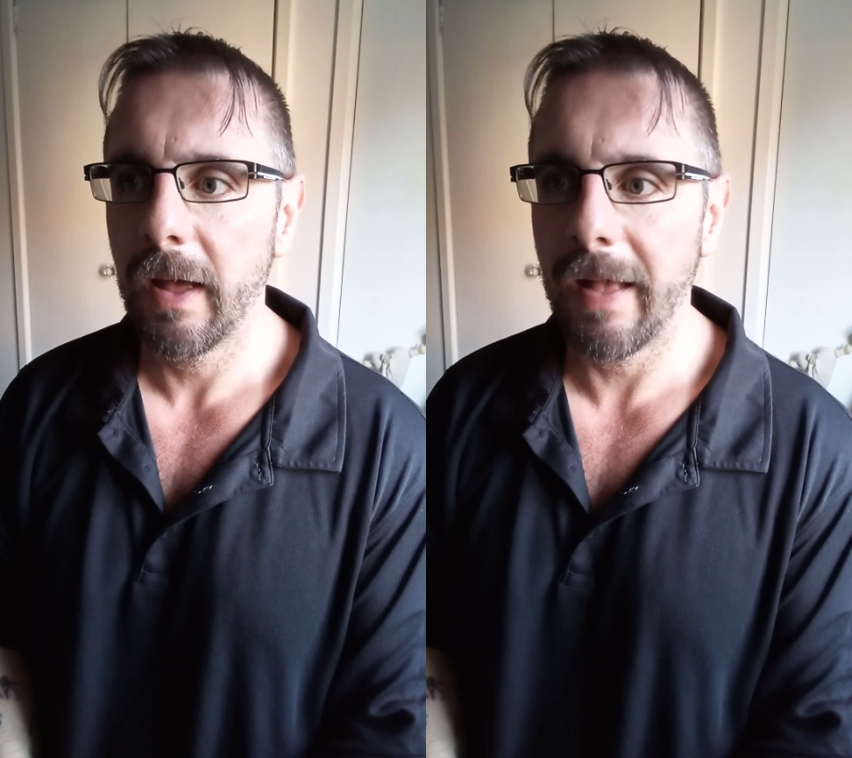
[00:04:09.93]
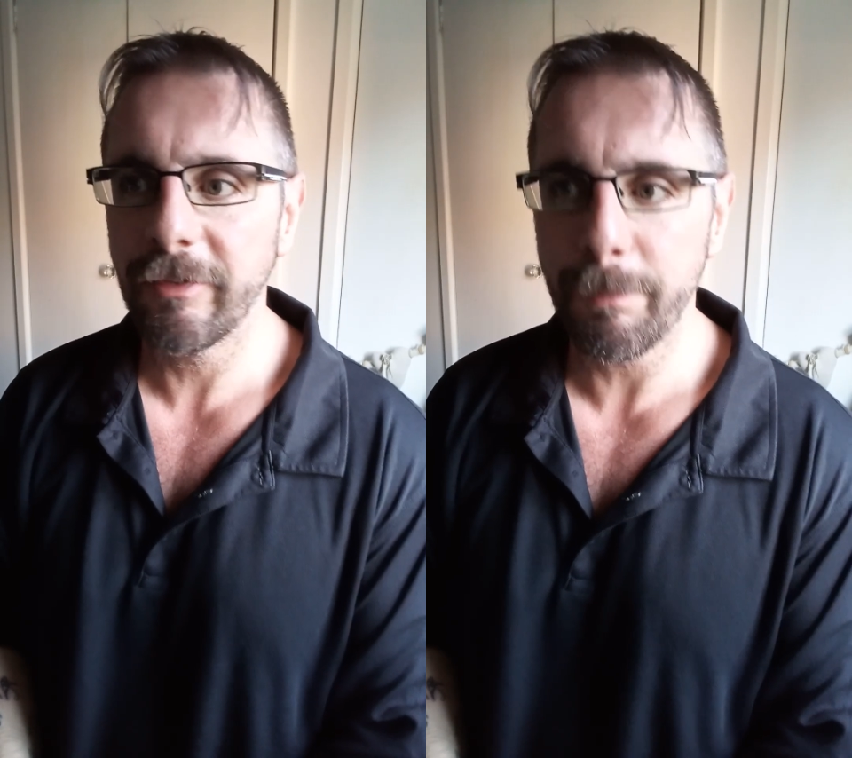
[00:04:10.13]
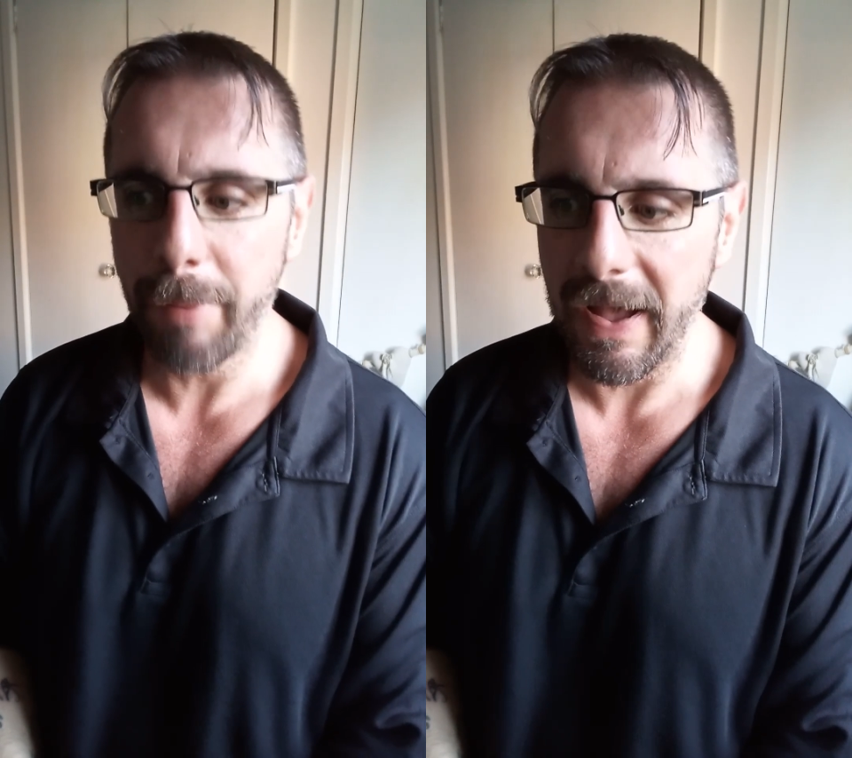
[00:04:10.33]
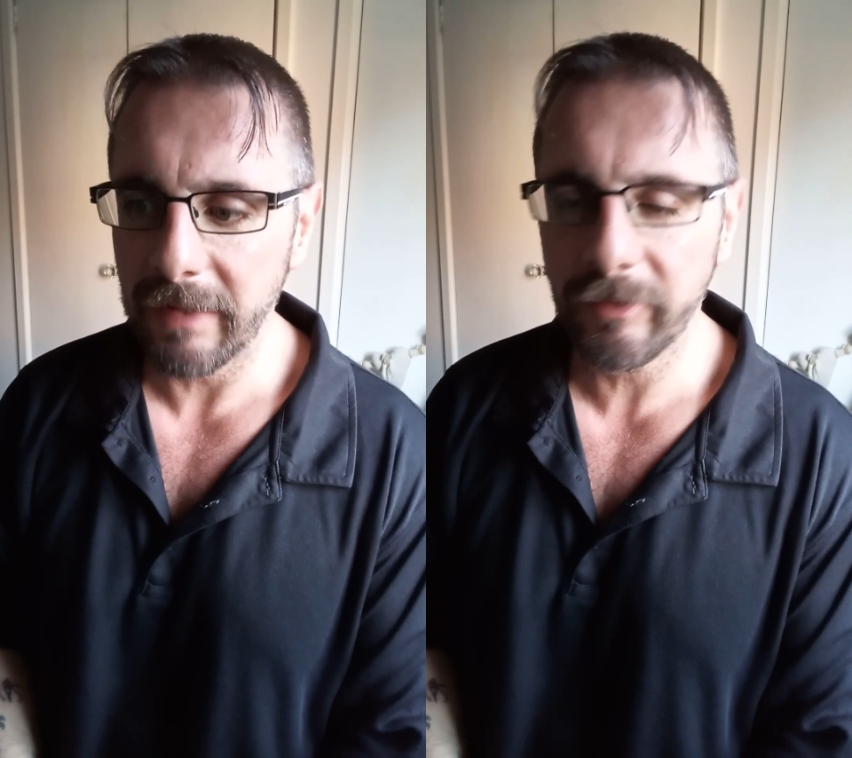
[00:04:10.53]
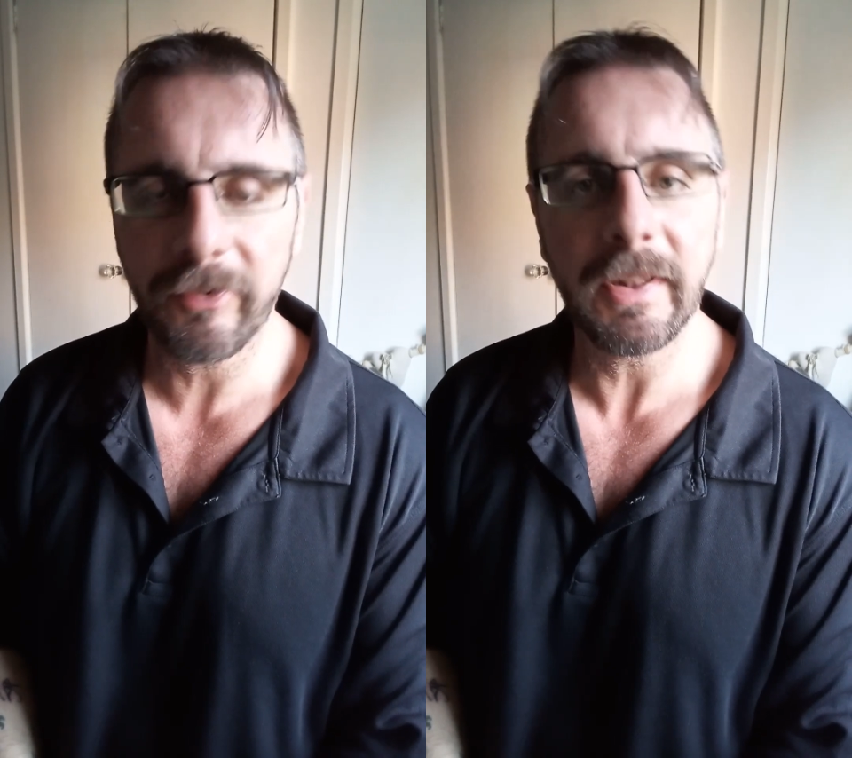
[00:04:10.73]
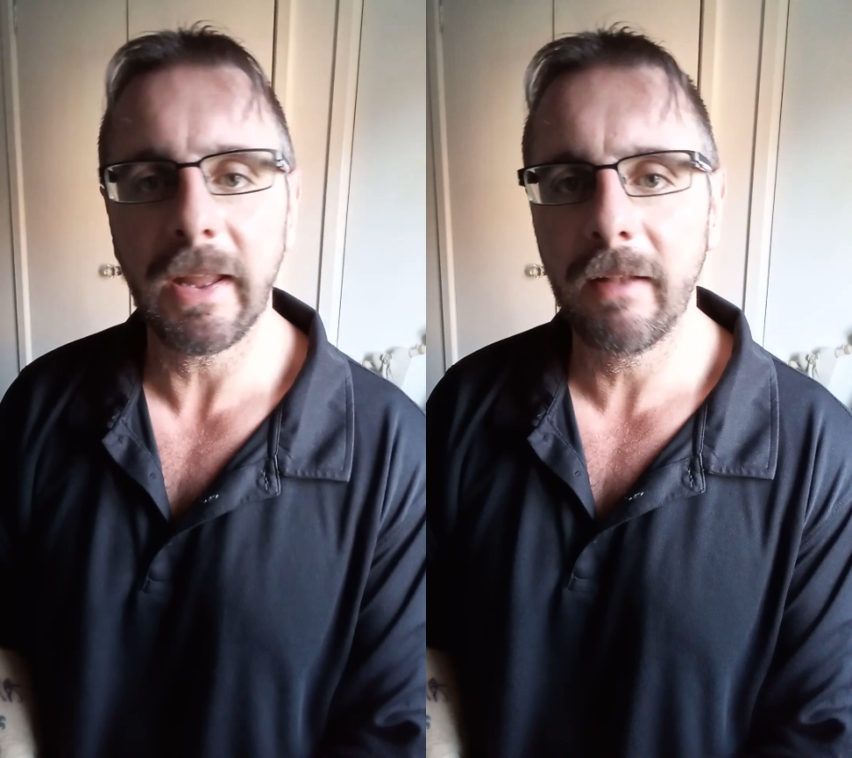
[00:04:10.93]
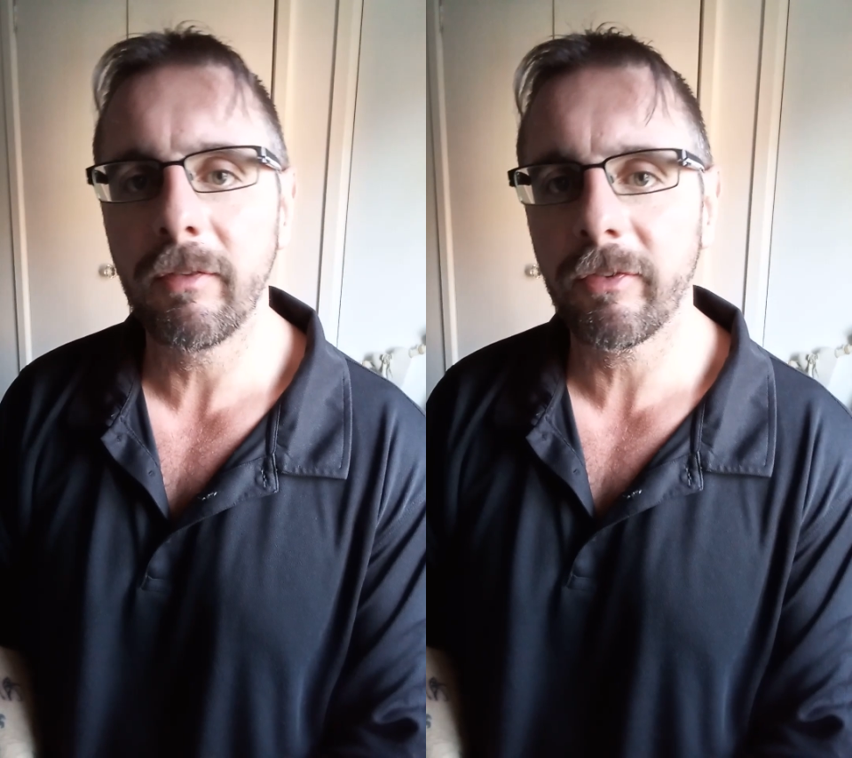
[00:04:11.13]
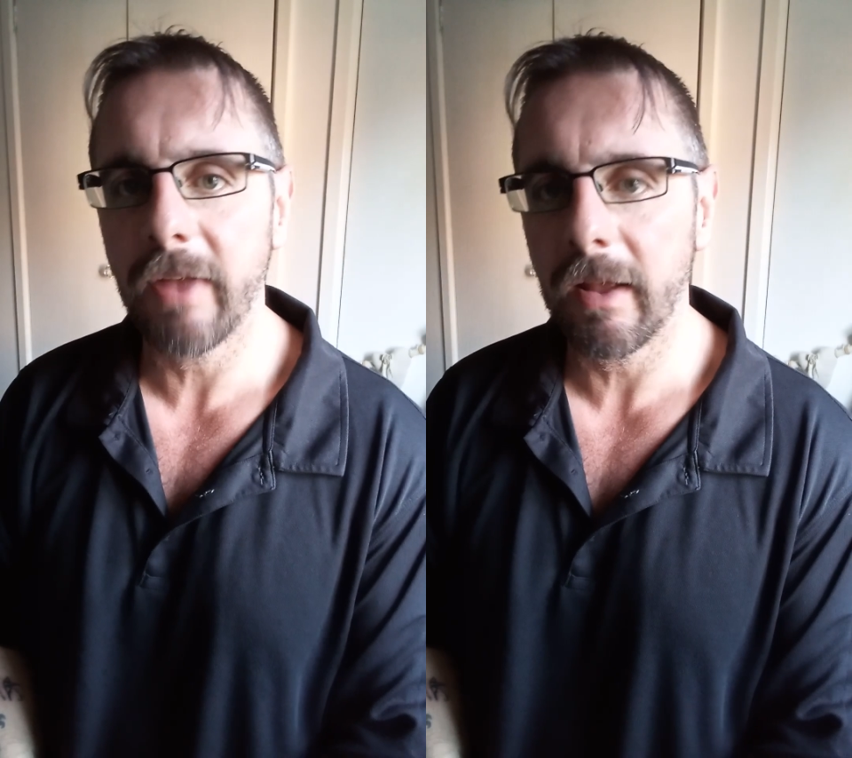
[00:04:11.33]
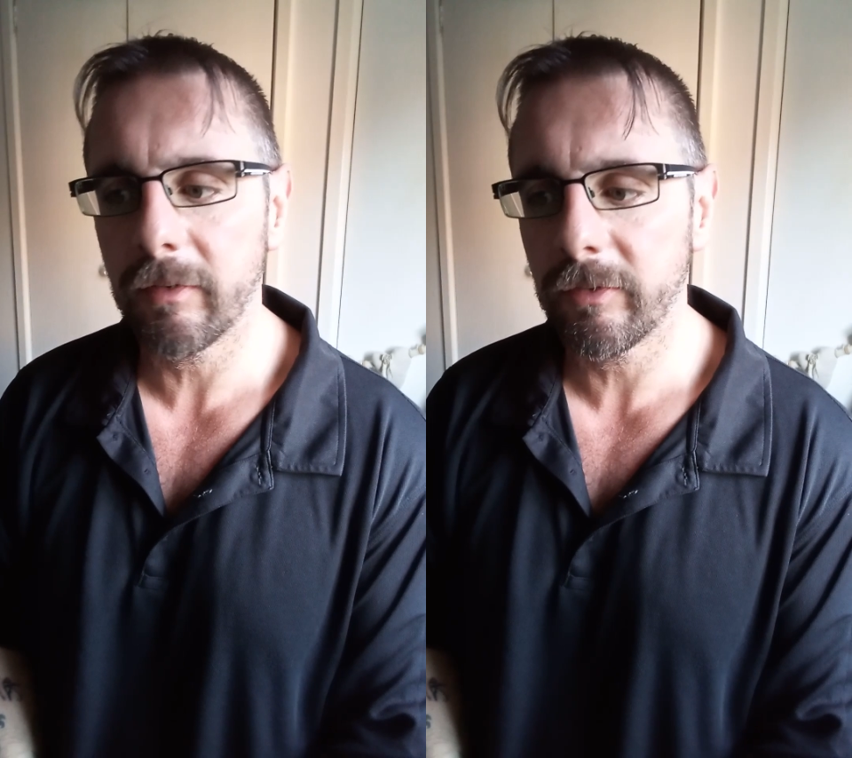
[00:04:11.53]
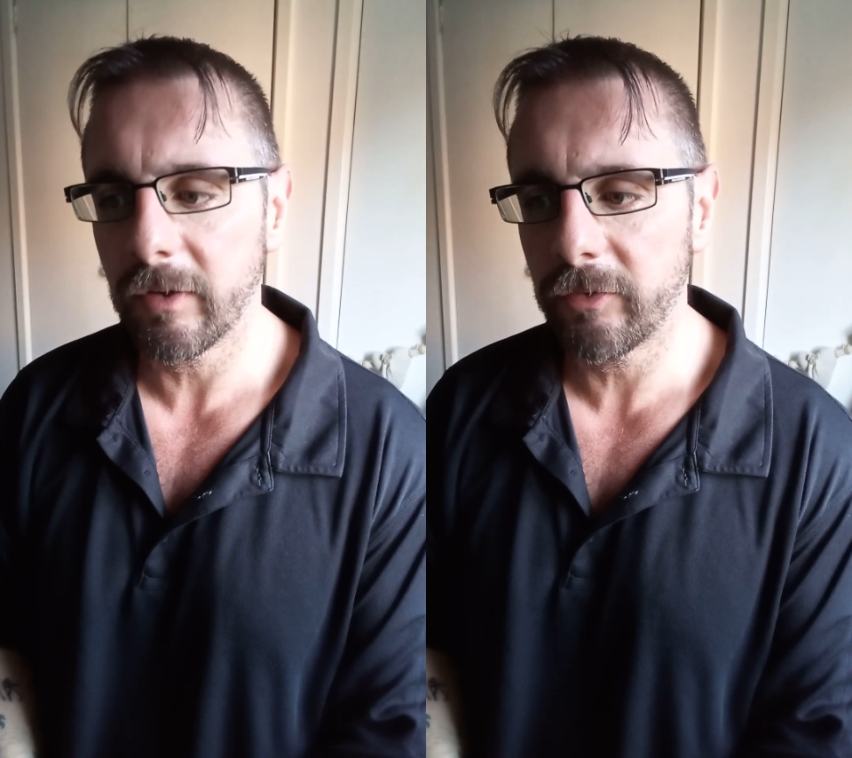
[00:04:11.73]
as bats and
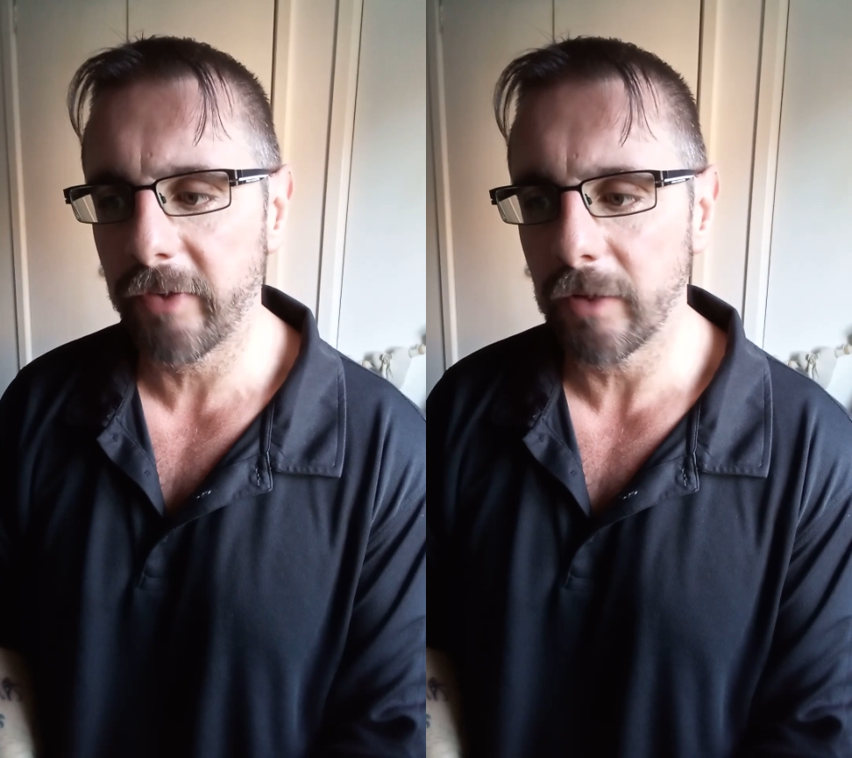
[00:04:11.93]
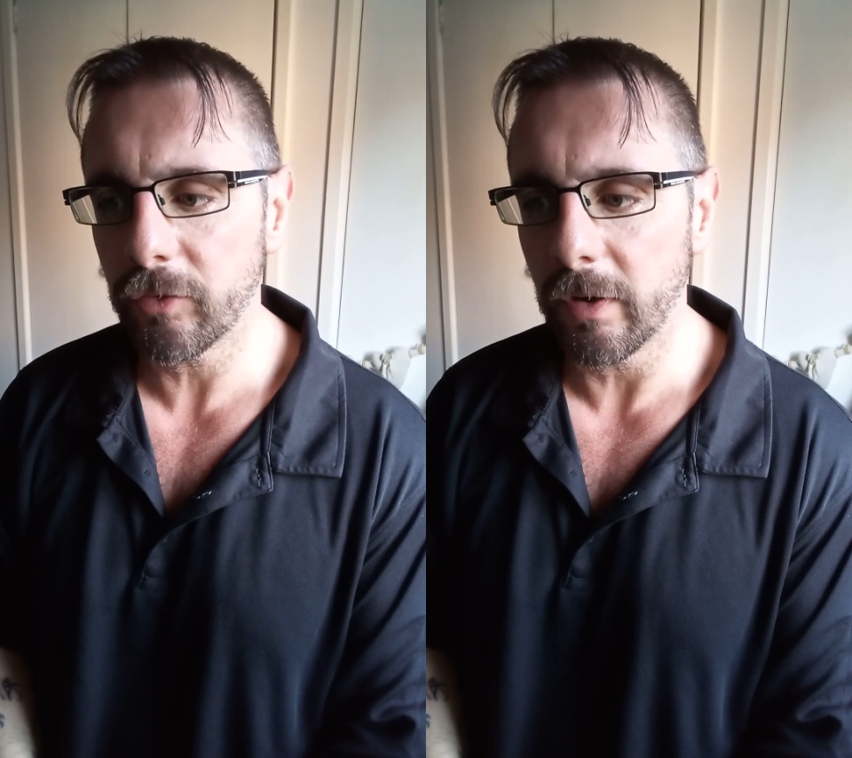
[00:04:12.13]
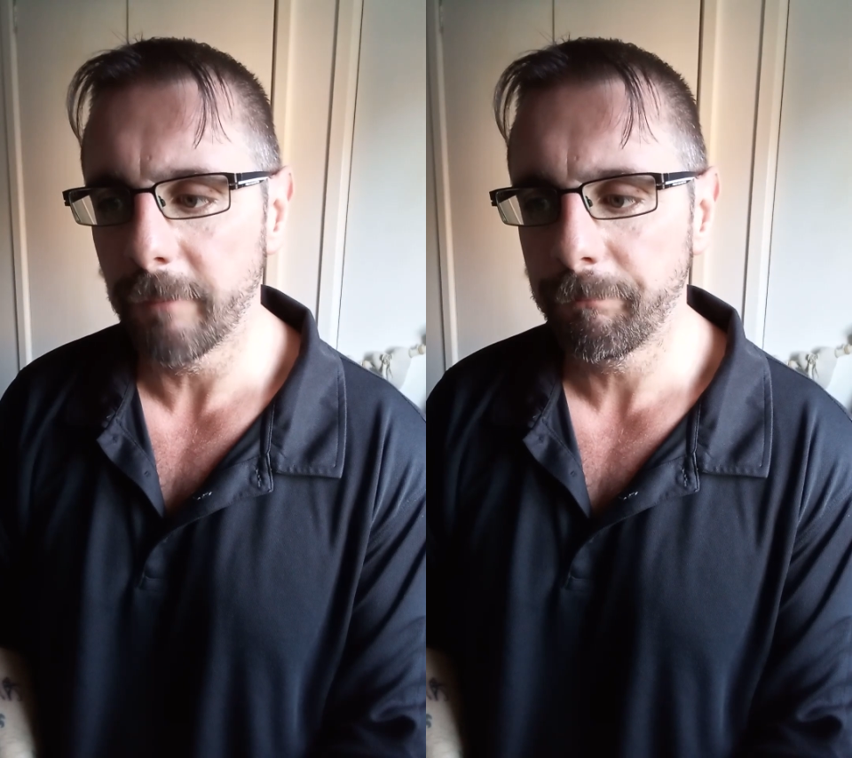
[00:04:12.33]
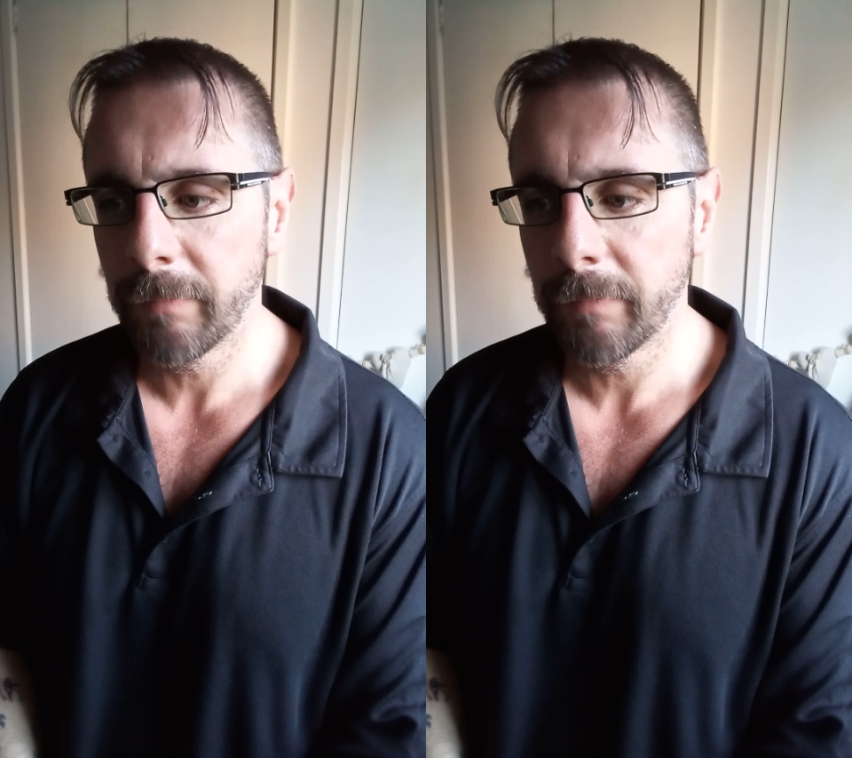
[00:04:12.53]
insects, etc.